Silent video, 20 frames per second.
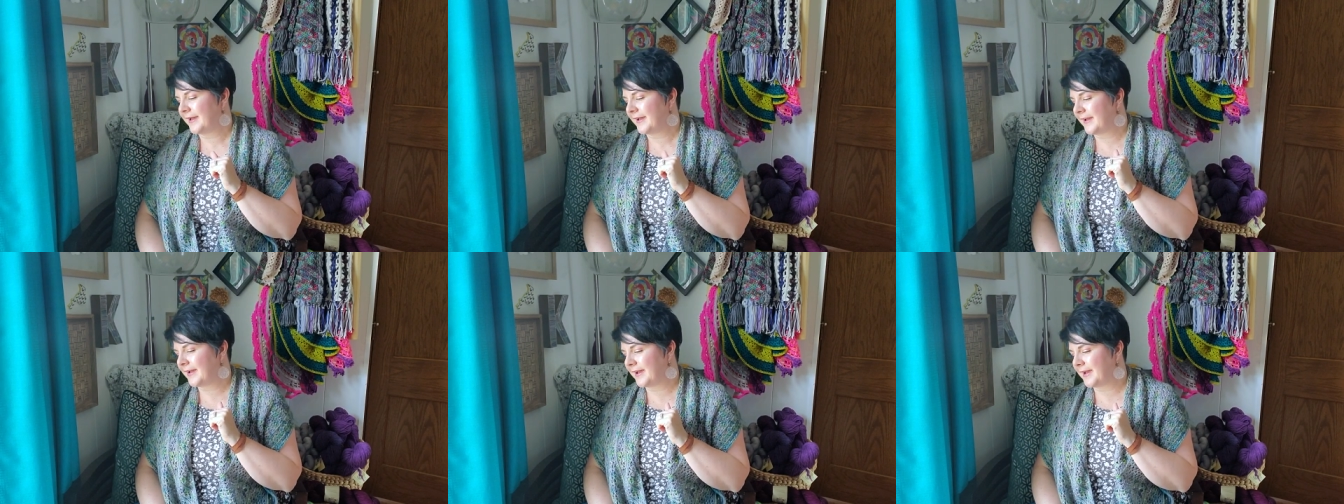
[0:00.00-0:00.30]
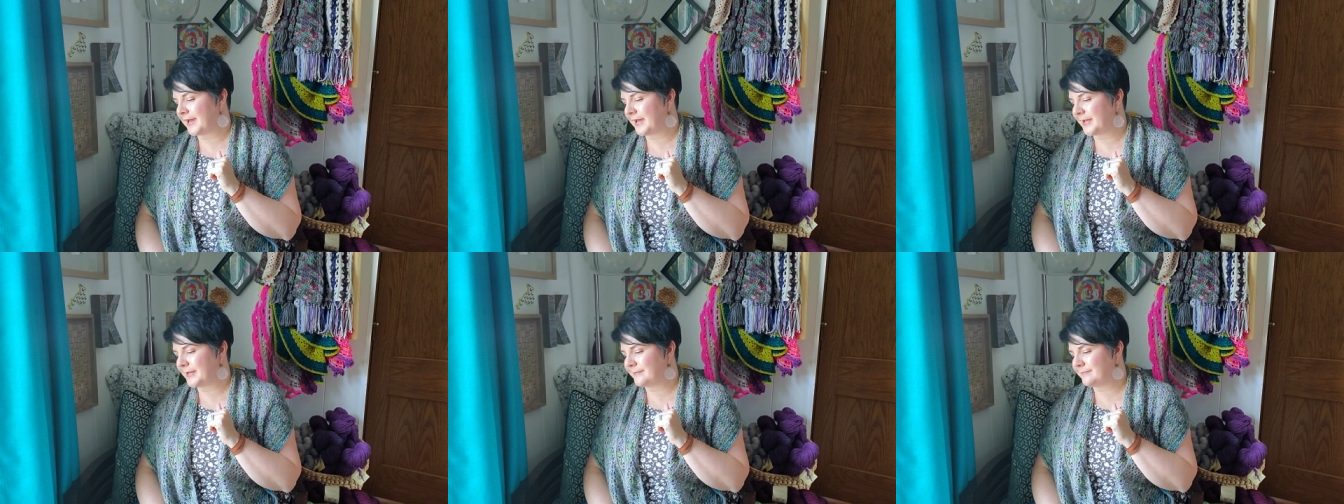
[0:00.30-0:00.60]

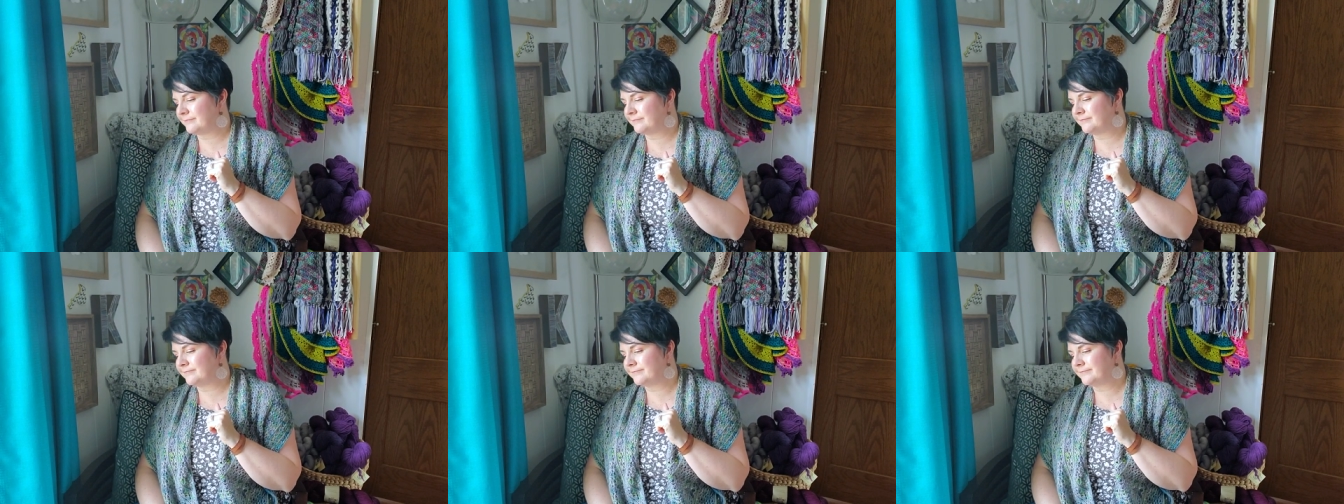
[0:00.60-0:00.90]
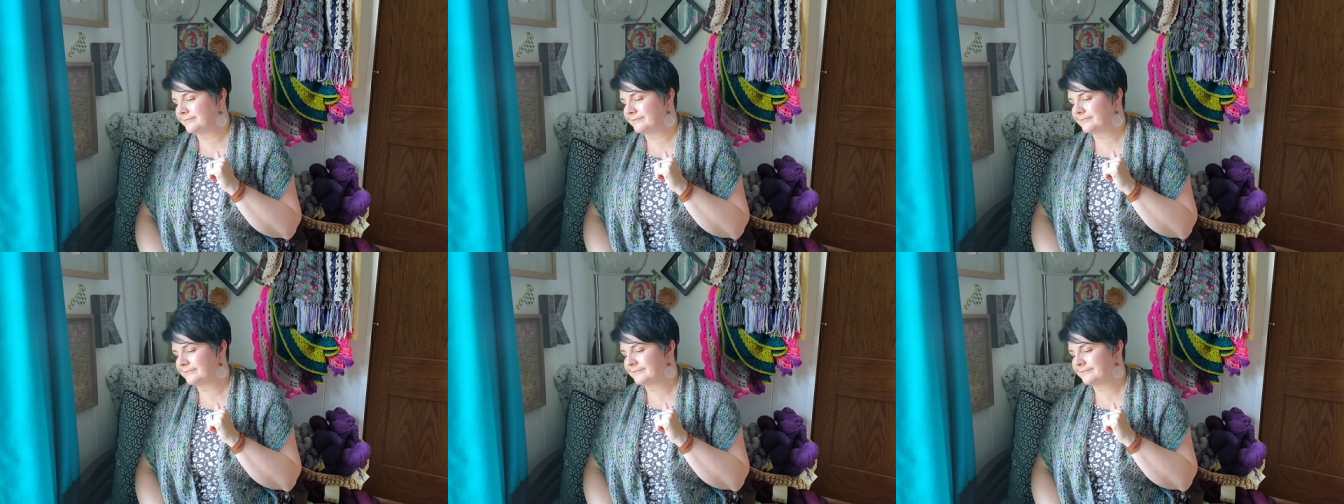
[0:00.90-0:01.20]
Um,
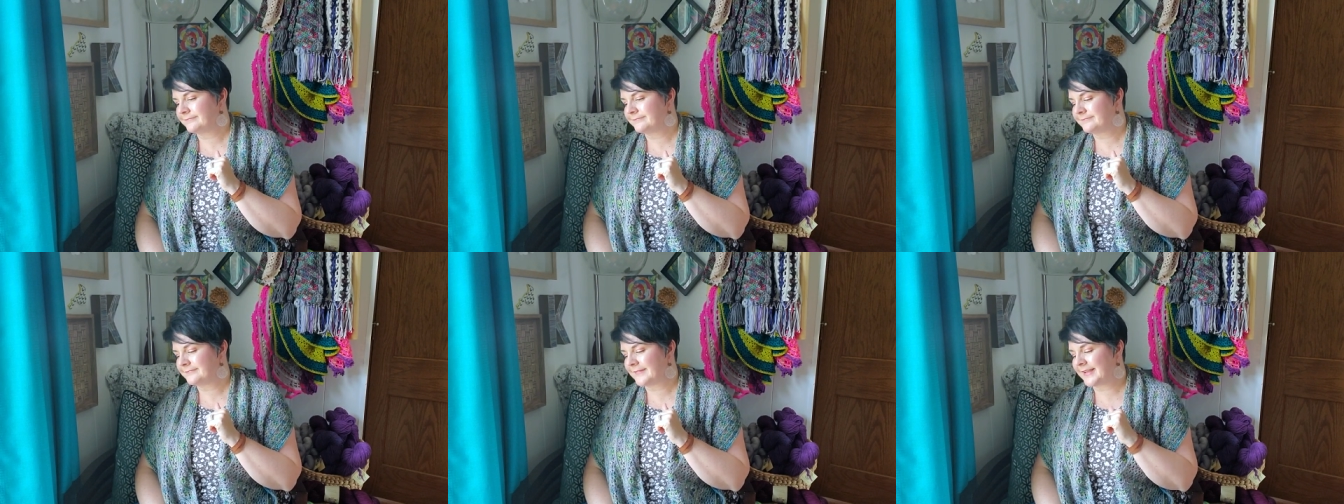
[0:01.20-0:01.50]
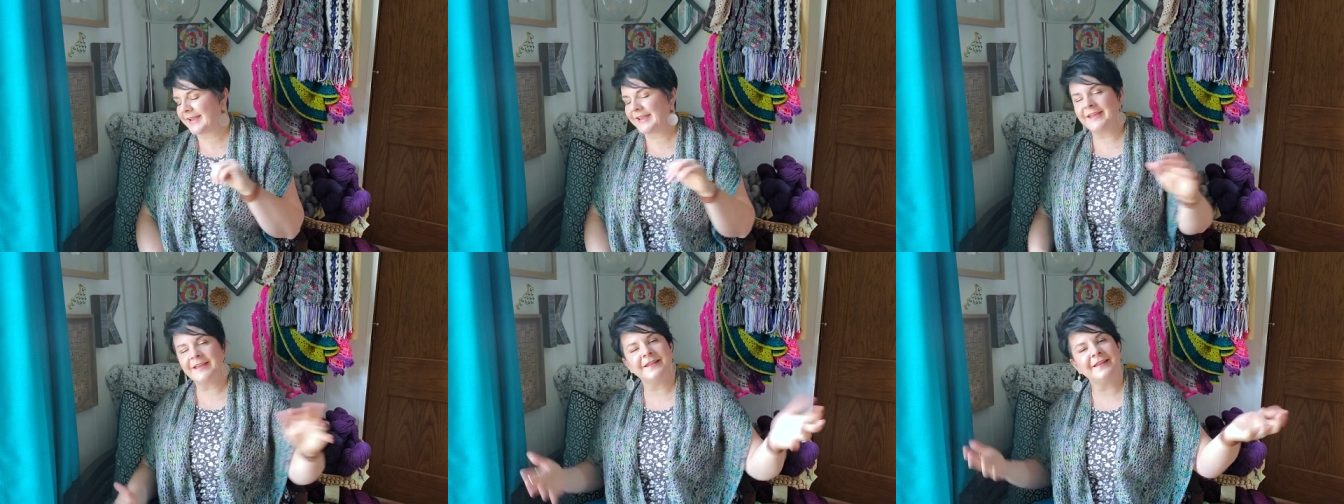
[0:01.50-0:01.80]

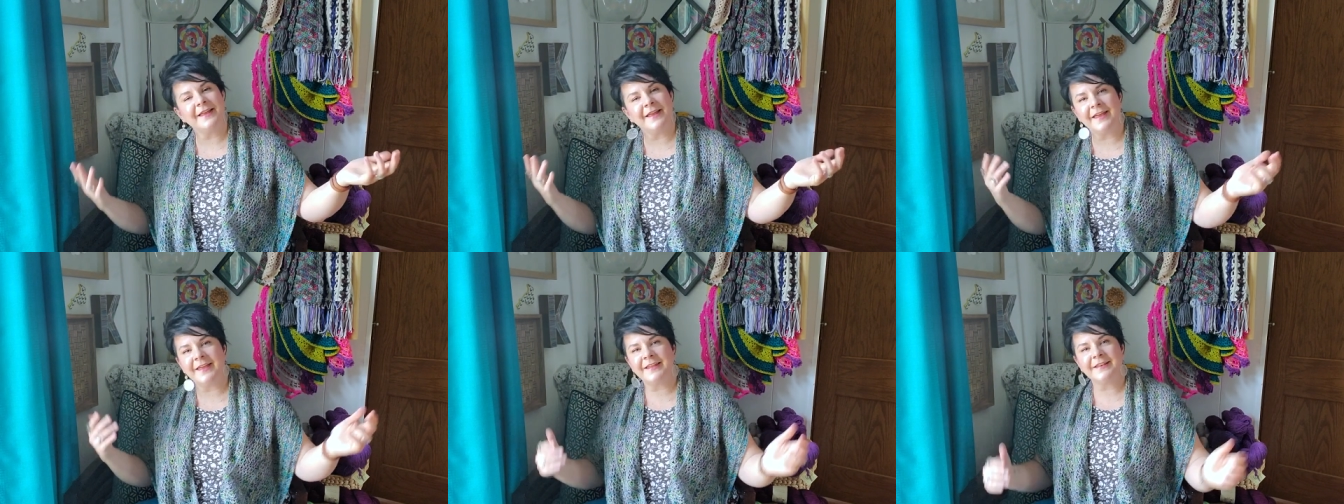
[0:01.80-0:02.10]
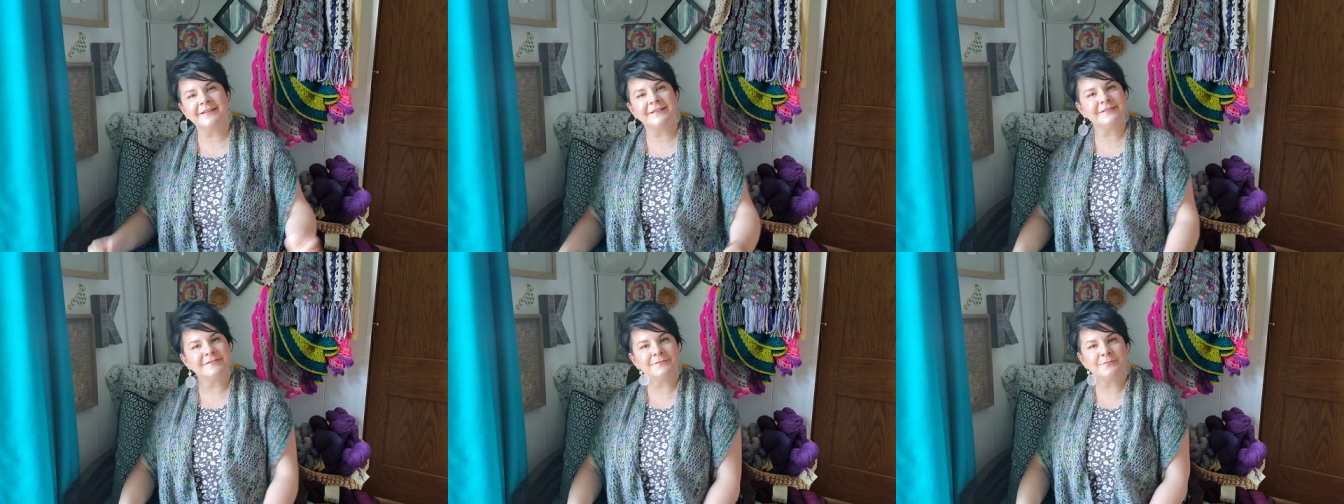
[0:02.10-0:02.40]
and,
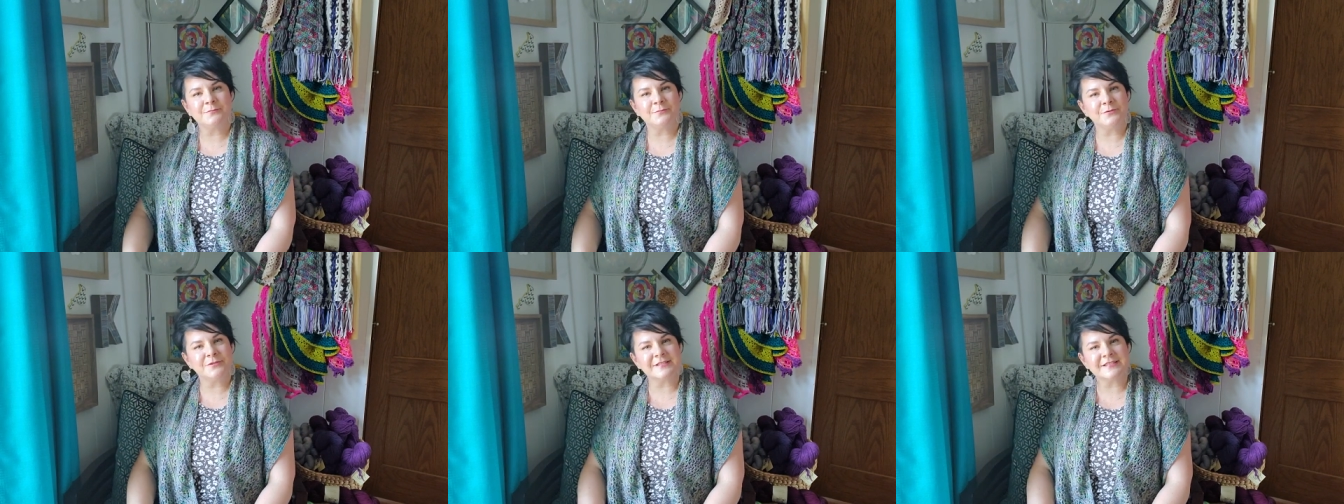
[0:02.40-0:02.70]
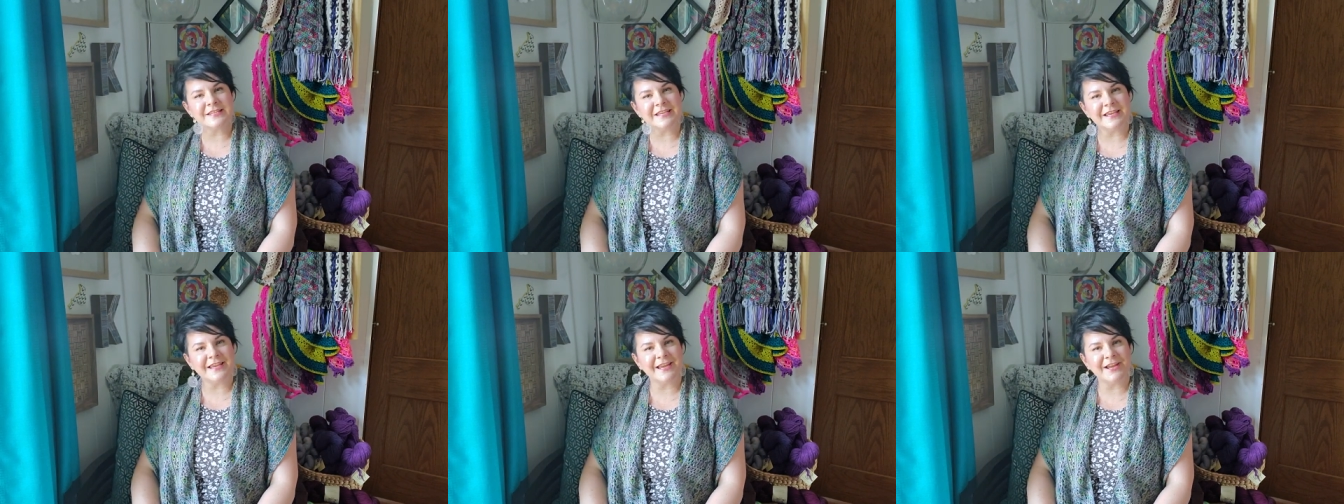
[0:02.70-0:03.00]
and we'll
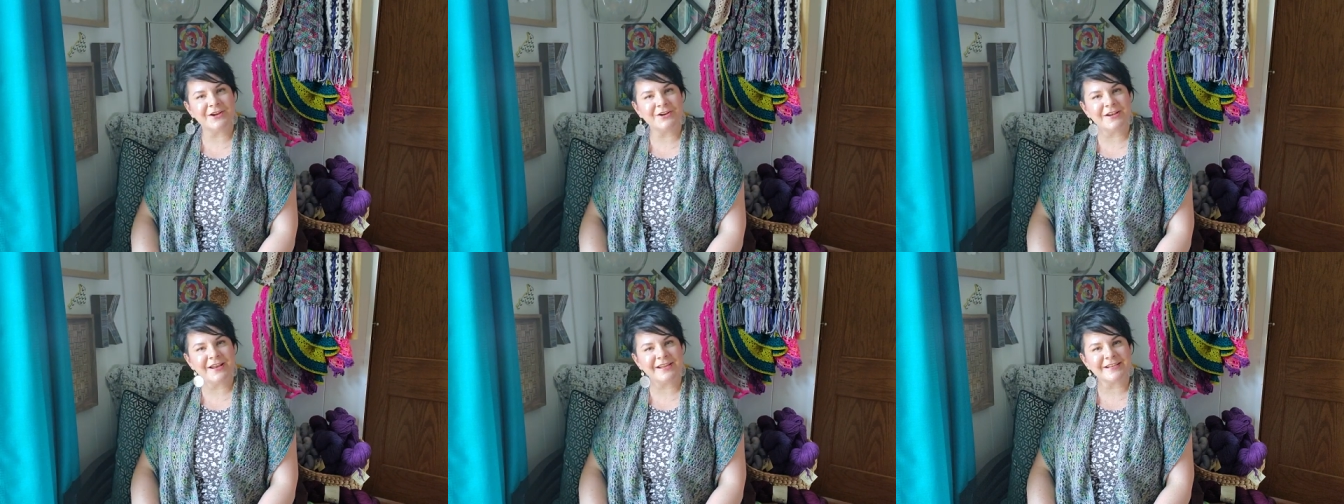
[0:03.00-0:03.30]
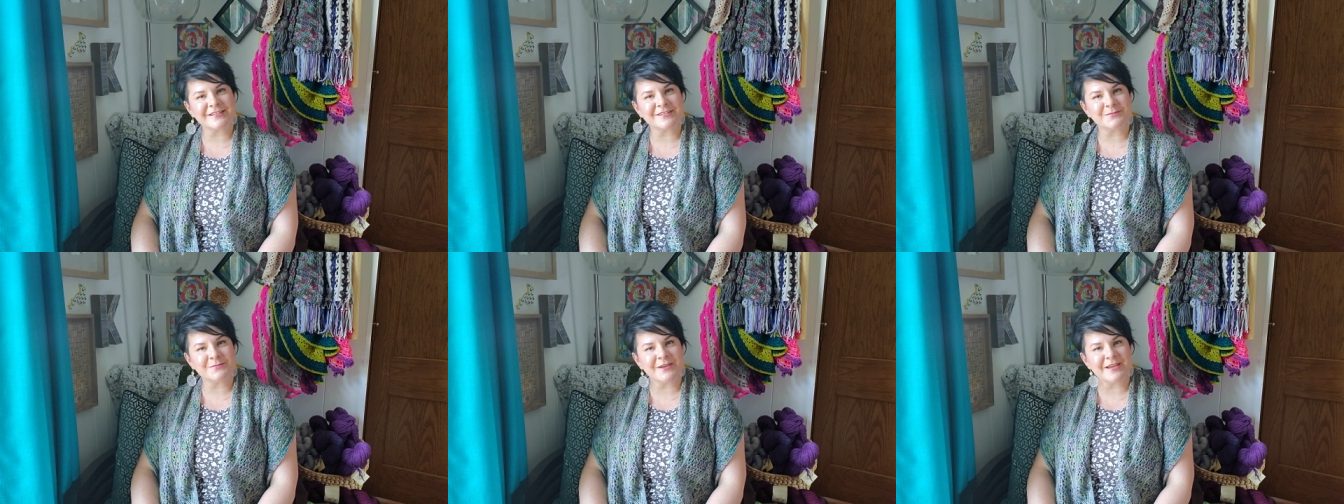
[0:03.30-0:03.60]
see you here
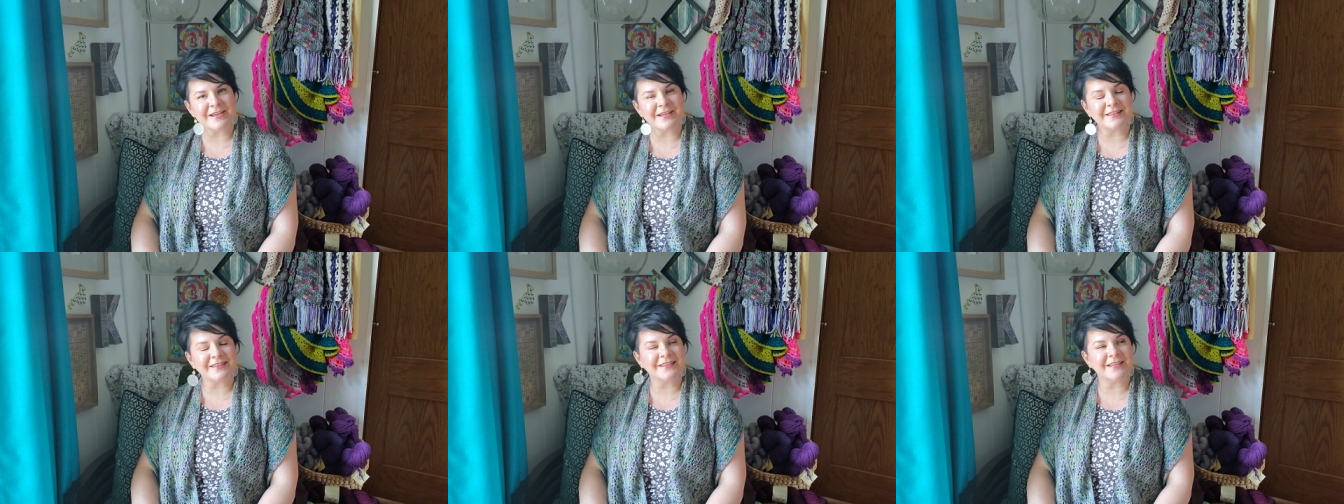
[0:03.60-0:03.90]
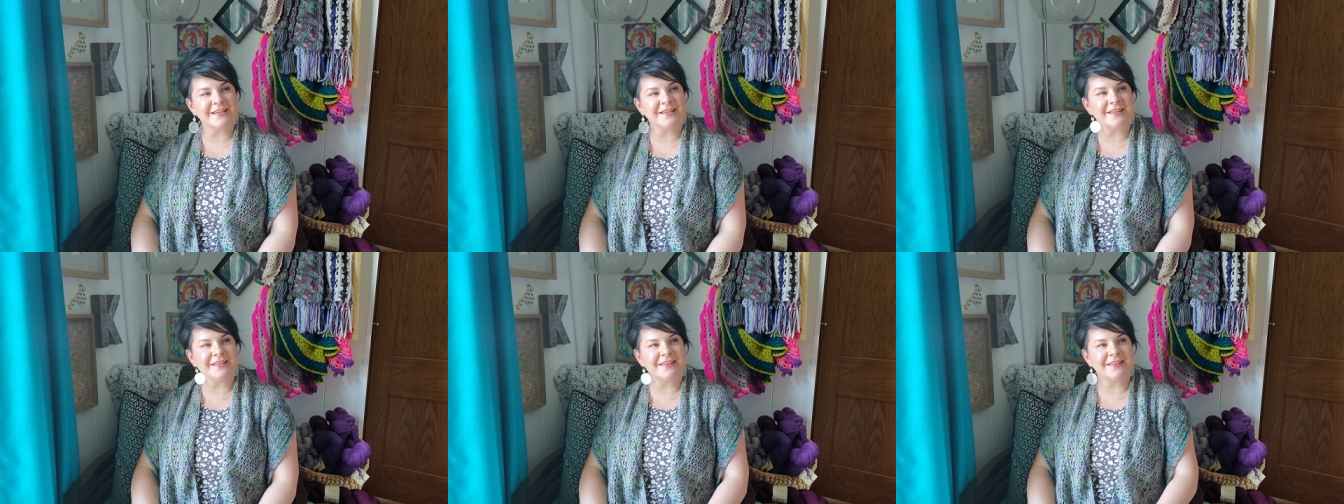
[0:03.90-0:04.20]
next week.
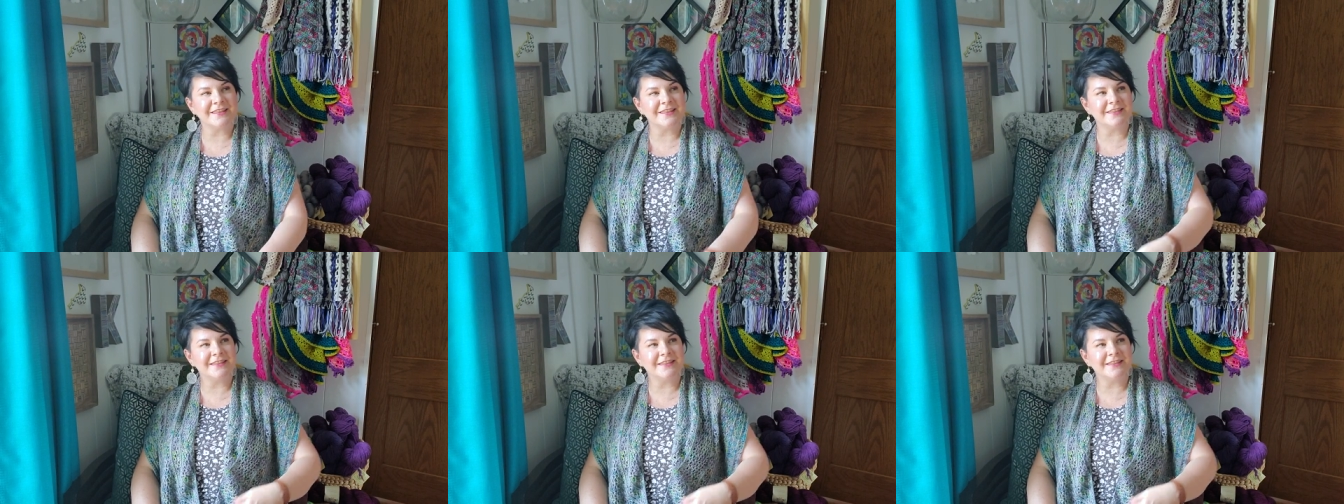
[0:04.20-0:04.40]
The